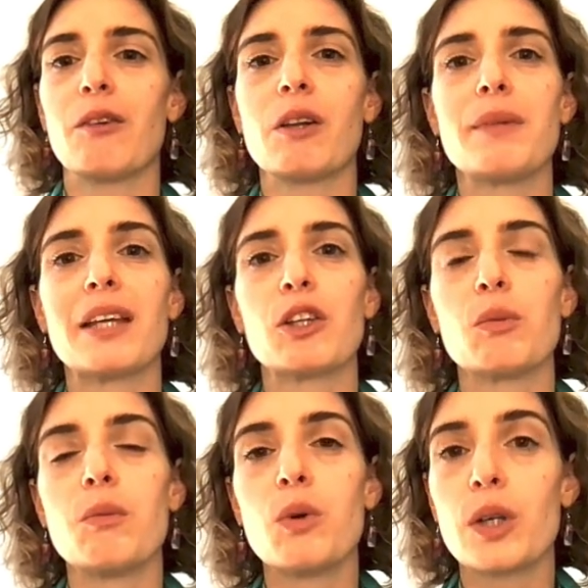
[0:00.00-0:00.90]
make you
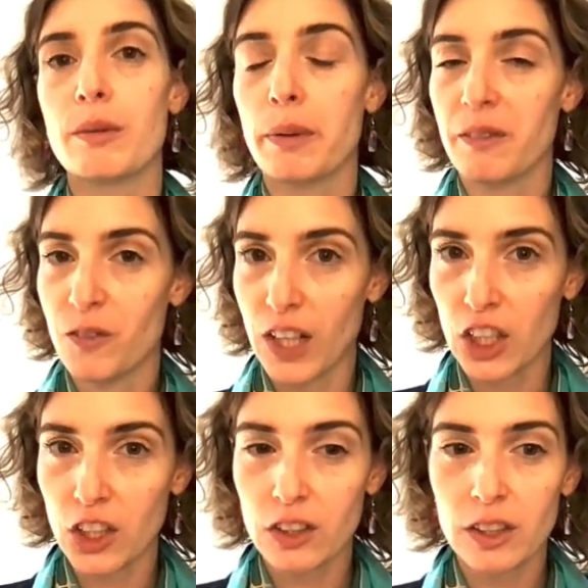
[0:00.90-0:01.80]
more
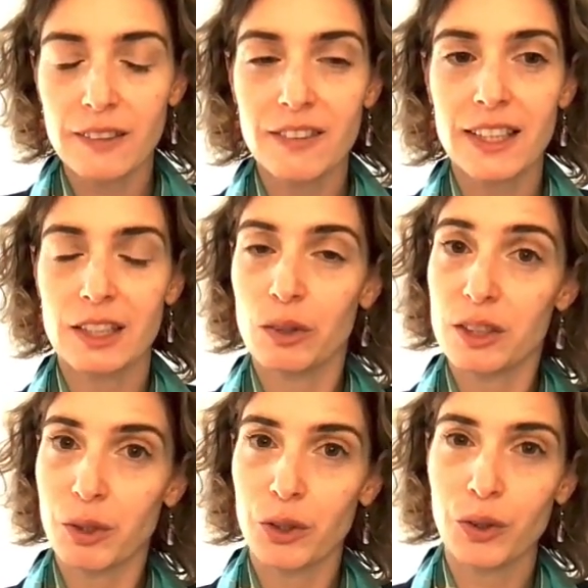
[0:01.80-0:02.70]
professional if this is
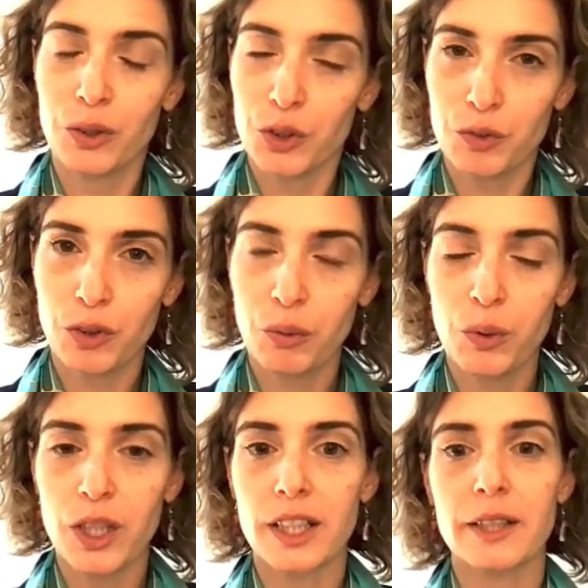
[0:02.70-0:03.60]
what you use for
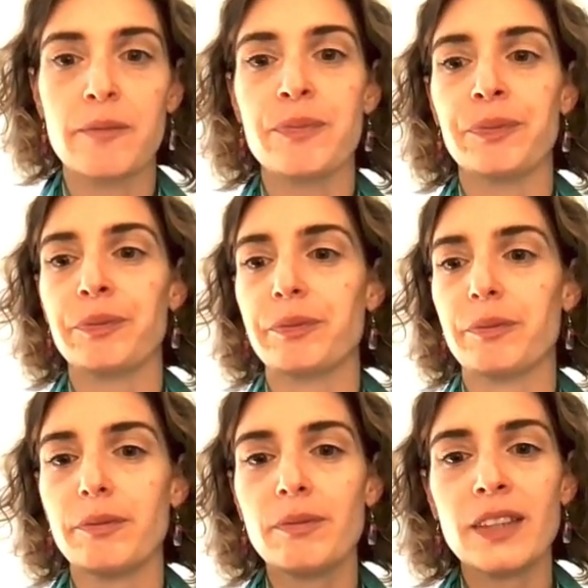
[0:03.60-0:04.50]
work.
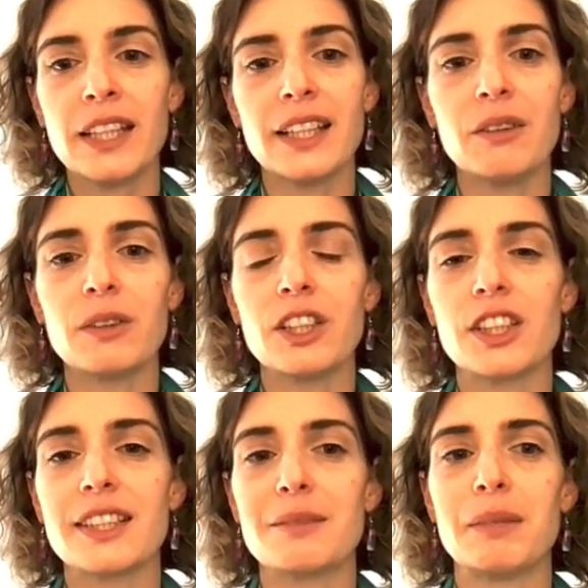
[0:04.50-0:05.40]
It will
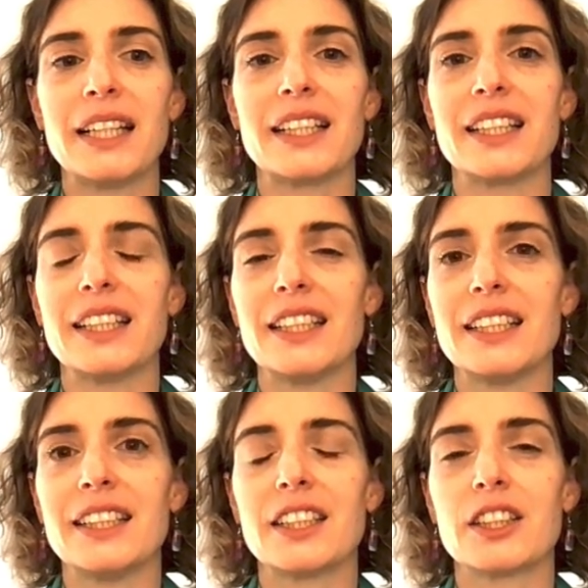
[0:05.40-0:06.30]
just make it
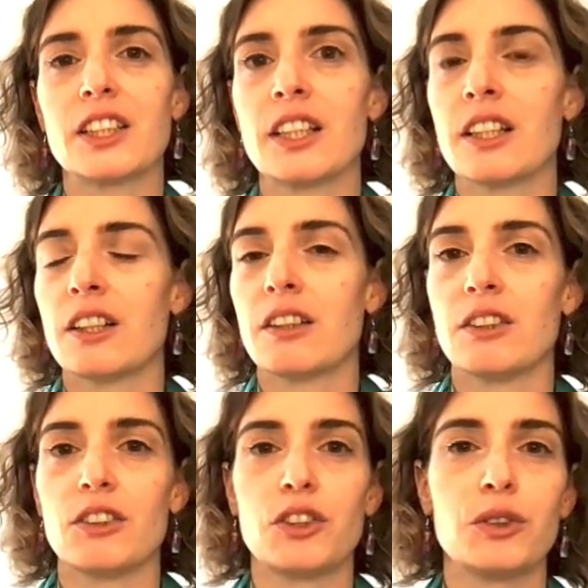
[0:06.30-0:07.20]
easier
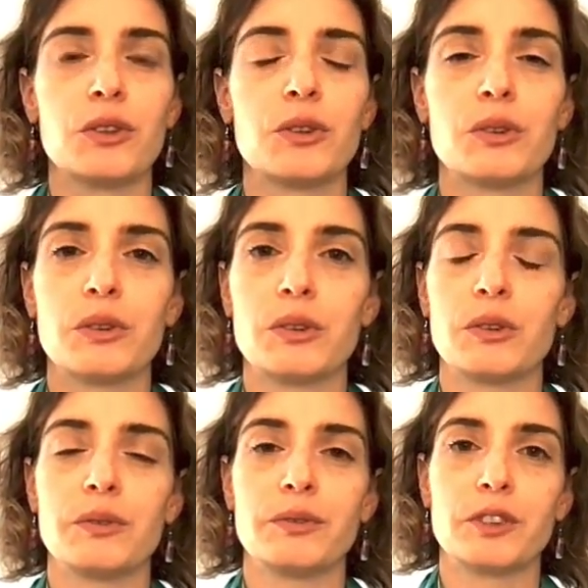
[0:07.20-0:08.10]

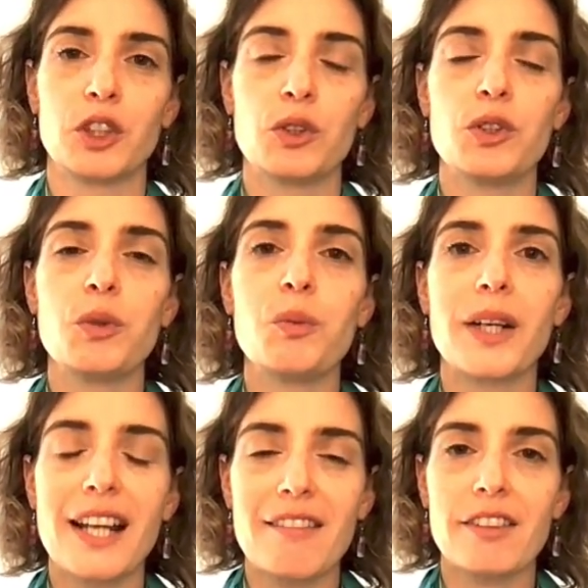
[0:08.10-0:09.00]
to suit
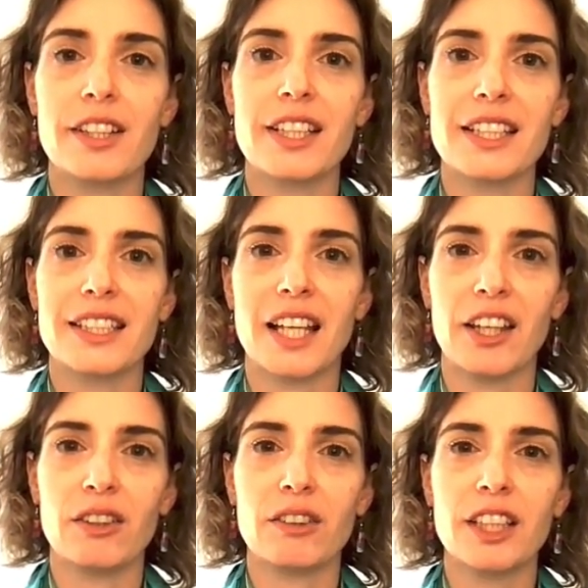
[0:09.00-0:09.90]
whatever it is that
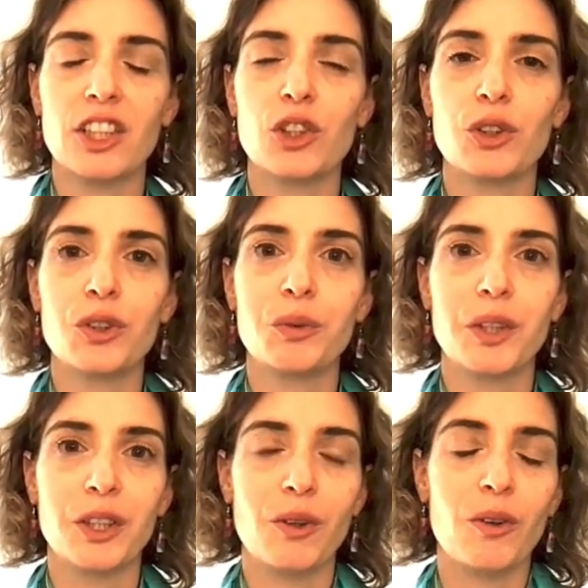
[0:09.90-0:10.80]
you need to do with
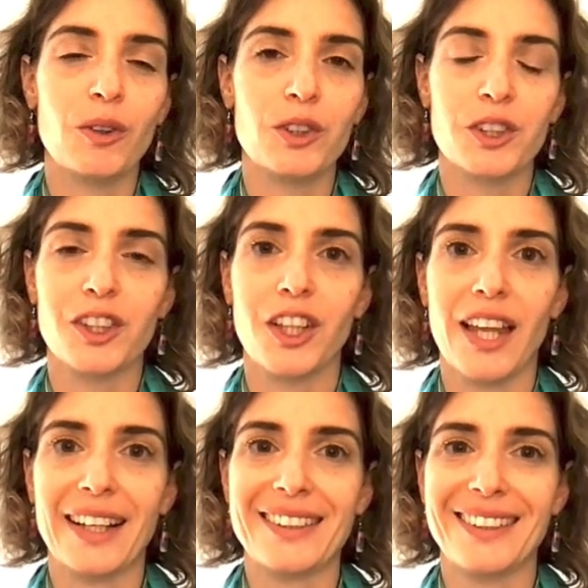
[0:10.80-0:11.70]
the oils you're
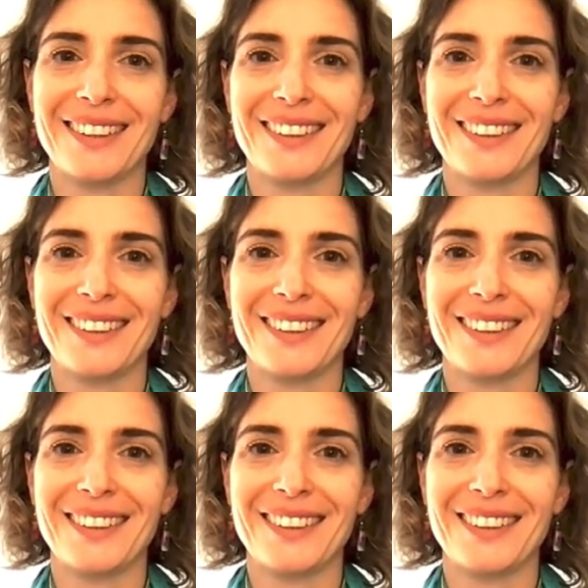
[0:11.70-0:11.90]
collecting.